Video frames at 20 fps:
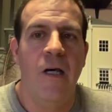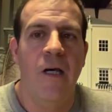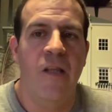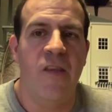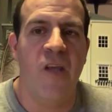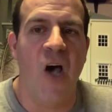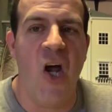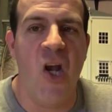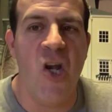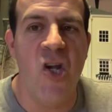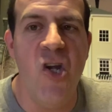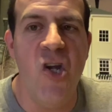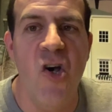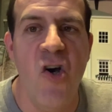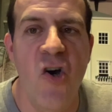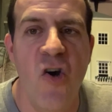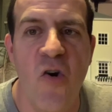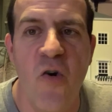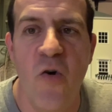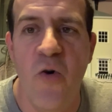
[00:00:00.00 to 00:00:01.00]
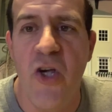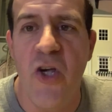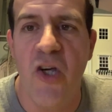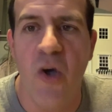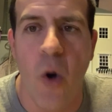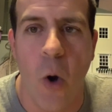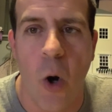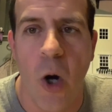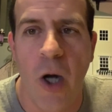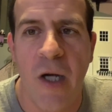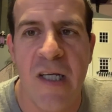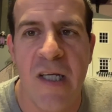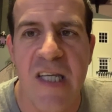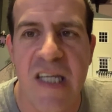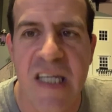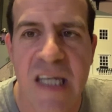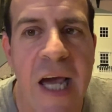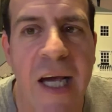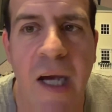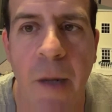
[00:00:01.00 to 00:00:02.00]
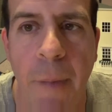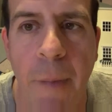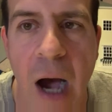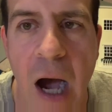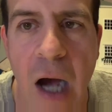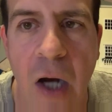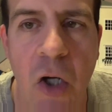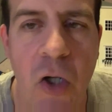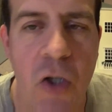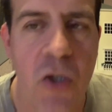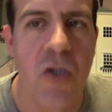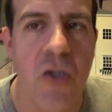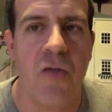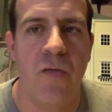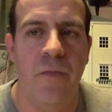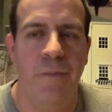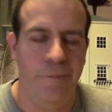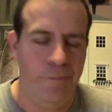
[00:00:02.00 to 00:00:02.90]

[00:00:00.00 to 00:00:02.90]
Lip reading: The New York Knickerbockers.